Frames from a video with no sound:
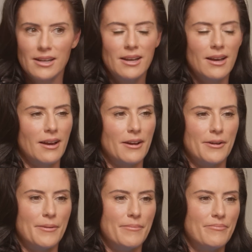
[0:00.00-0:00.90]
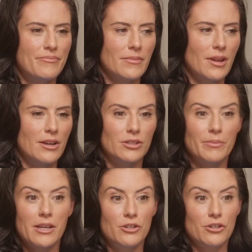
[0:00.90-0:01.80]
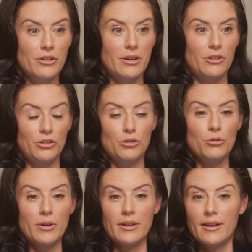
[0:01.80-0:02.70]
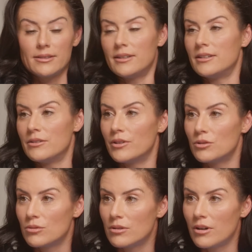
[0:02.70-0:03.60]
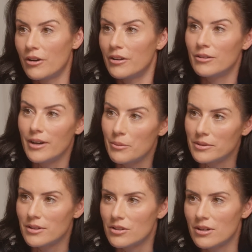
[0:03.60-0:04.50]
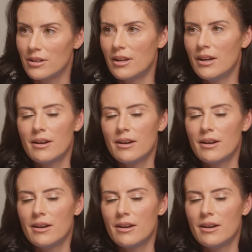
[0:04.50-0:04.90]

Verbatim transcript: Mm-hmm. Um, and just making sure you as an individual are in the right position.